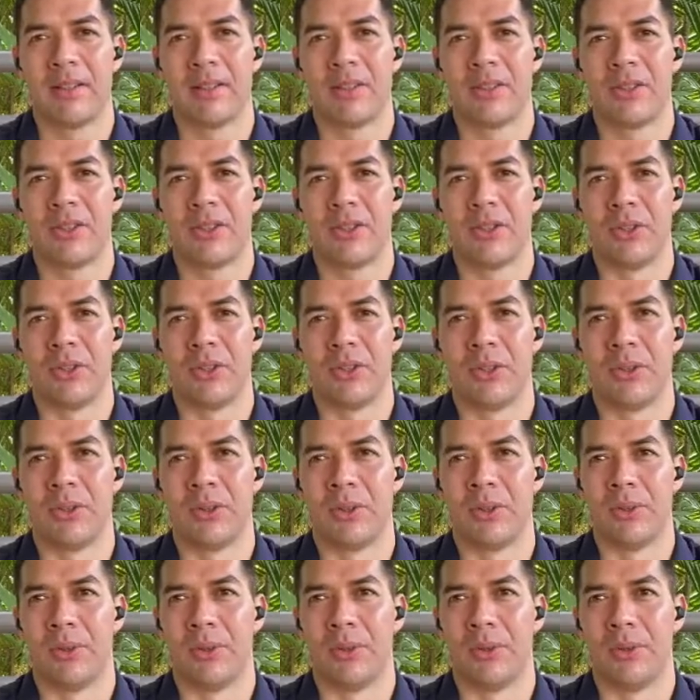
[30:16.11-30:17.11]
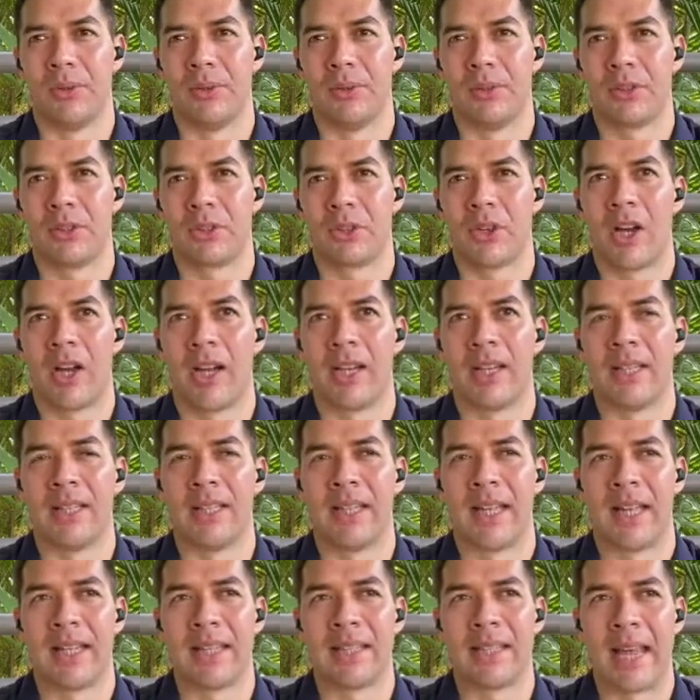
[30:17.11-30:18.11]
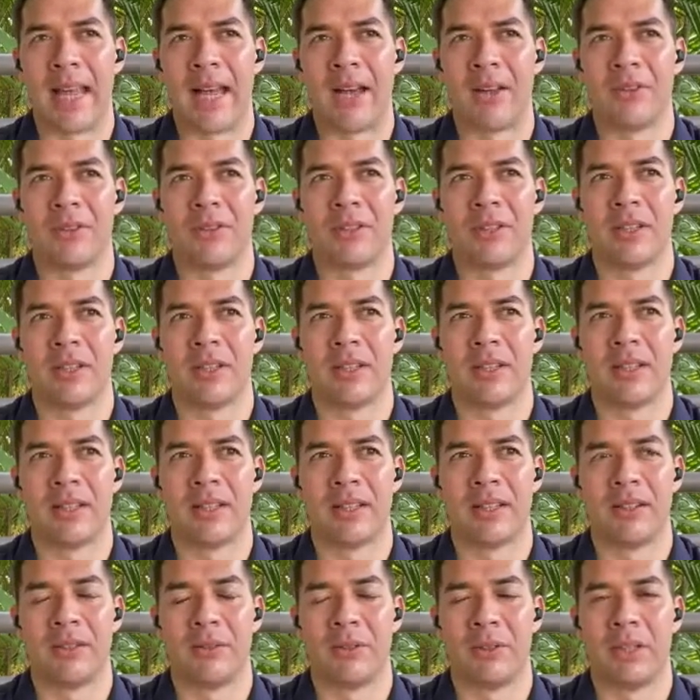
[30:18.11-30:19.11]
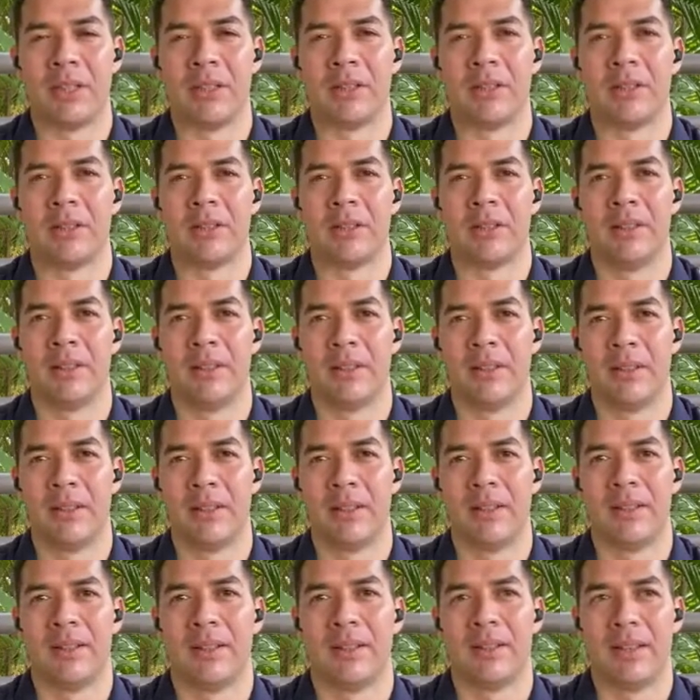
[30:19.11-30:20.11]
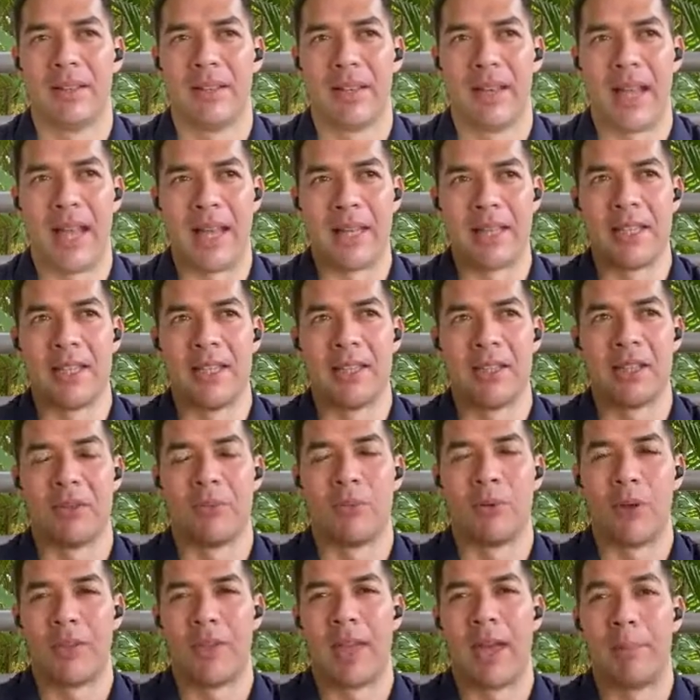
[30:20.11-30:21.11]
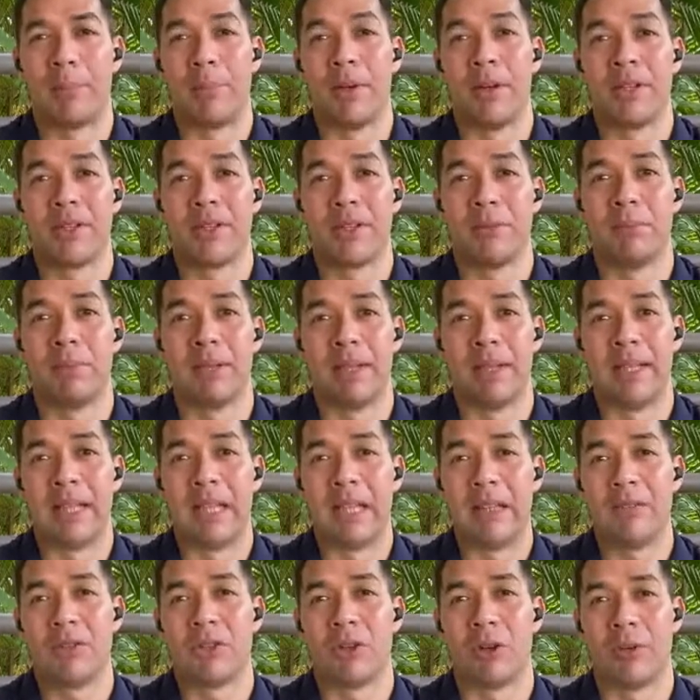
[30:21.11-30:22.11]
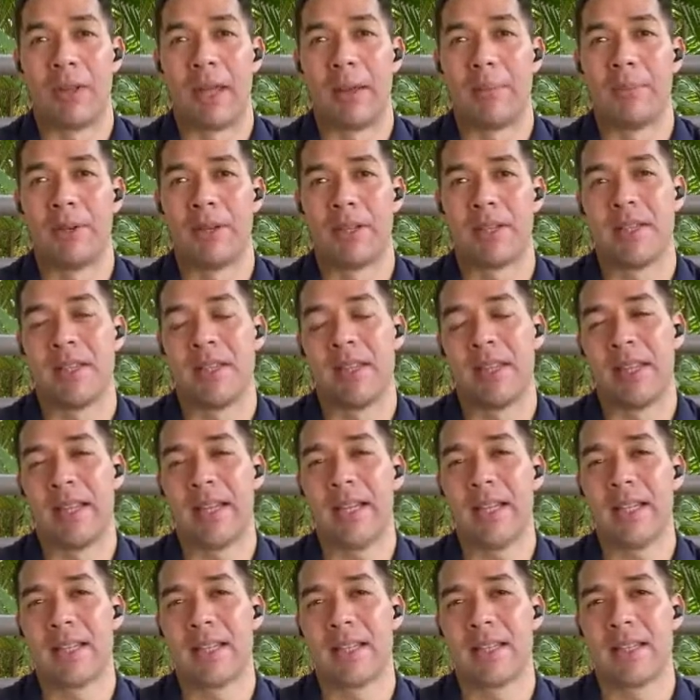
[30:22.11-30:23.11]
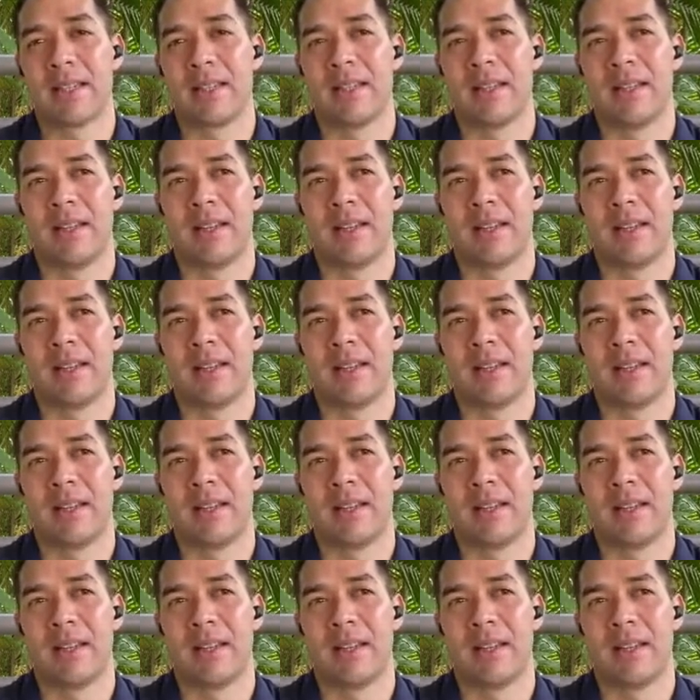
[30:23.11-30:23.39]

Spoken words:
to try and get down to the real essence of what that person believes or that person thinks,